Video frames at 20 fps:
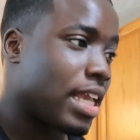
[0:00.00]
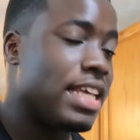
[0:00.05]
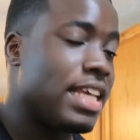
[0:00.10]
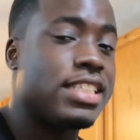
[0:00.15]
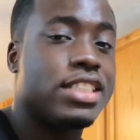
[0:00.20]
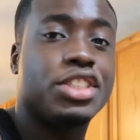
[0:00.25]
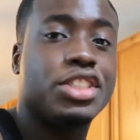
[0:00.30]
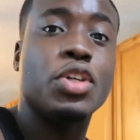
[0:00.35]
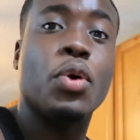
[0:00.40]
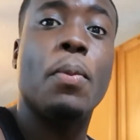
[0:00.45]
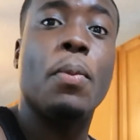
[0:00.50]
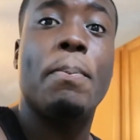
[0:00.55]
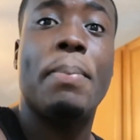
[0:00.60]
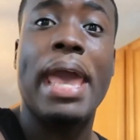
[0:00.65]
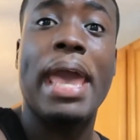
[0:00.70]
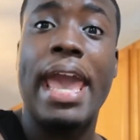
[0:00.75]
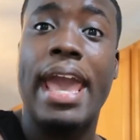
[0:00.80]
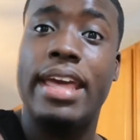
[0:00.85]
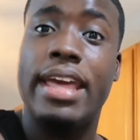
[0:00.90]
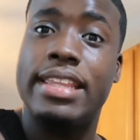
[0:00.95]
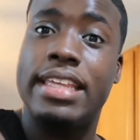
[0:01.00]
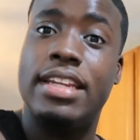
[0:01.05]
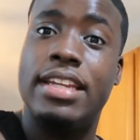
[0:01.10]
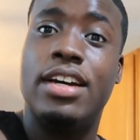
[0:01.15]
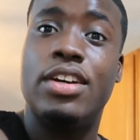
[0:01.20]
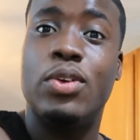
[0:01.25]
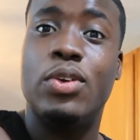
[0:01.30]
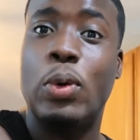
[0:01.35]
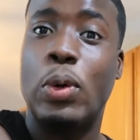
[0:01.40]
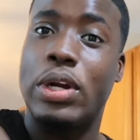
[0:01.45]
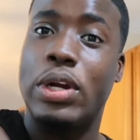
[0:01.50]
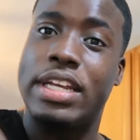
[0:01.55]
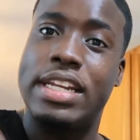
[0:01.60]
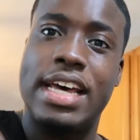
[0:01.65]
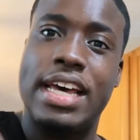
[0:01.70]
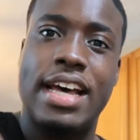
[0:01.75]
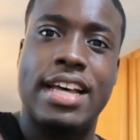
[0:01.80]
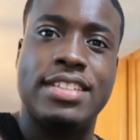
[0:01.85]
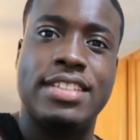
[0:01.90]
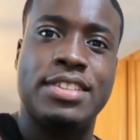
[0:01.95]
it's so packed and
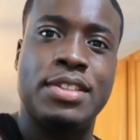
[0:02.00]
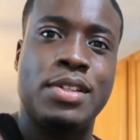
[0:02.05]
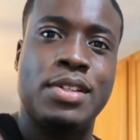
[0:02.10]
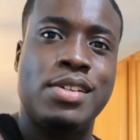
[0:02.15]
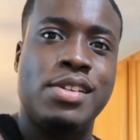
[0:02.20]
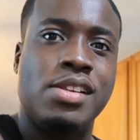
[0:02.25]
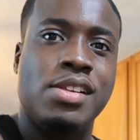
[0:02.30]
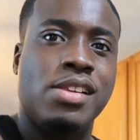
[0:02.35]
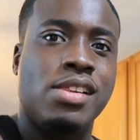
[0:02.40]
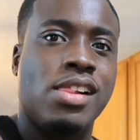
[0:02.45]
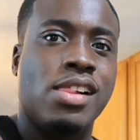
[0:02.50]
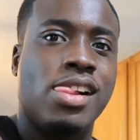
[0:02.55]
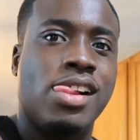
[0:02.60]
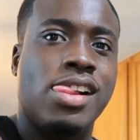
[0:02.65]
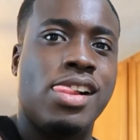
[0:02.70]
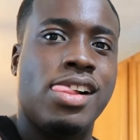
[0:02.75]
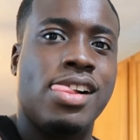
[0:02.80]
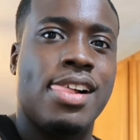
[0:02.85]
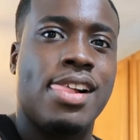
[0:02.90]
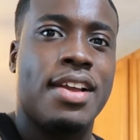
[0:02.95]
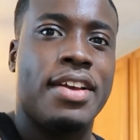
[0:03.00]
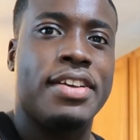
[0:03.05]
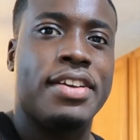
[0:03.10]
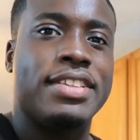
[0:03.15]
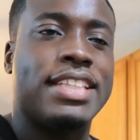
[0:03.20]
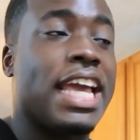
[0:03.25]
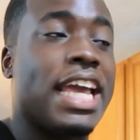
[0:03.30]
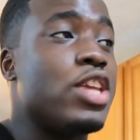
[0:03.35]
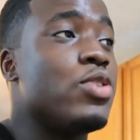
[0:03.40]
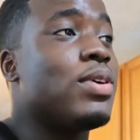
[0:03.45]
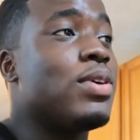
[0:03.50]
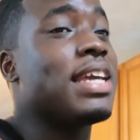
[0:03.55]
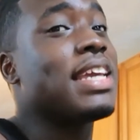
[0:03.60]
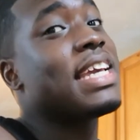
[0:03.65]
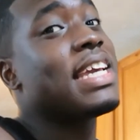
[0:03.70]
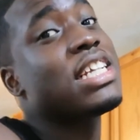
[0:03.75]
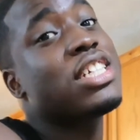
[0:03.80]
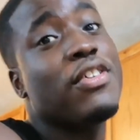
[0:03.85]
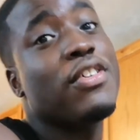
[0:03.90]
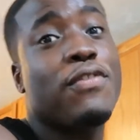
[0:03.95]
unorganized that you can
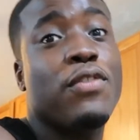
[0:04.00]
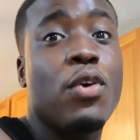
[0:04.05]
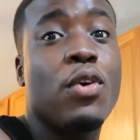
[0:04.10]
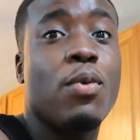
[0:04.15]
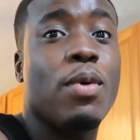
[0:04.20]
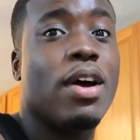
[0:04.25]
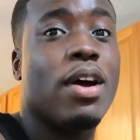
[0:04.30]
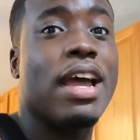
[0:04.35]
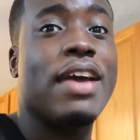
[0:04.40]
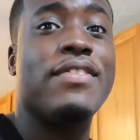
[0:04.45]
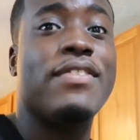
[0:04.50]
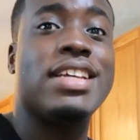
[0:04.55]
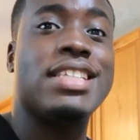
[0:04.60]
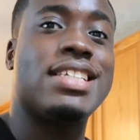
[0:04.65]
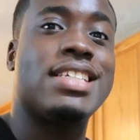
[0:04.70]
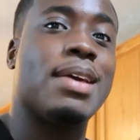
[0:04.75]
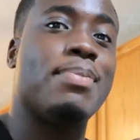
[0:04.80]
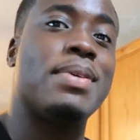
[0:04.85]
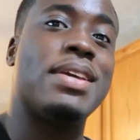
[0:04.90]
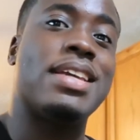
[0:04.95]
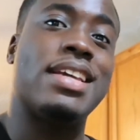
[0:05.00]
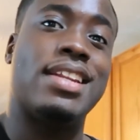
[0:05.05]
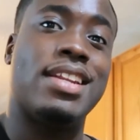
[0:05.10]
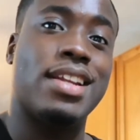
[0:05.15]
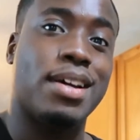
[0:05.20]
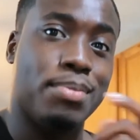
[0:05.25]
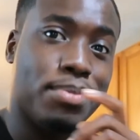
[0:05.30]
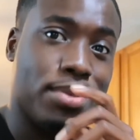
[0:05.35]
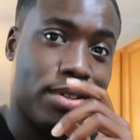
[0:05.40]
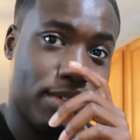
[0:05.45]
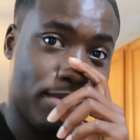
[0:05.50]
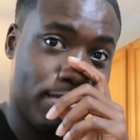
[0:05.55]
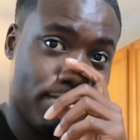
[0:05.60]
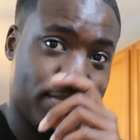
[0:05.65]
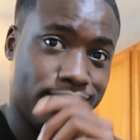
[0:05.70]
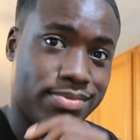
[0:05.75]
get your food without having to type in your number.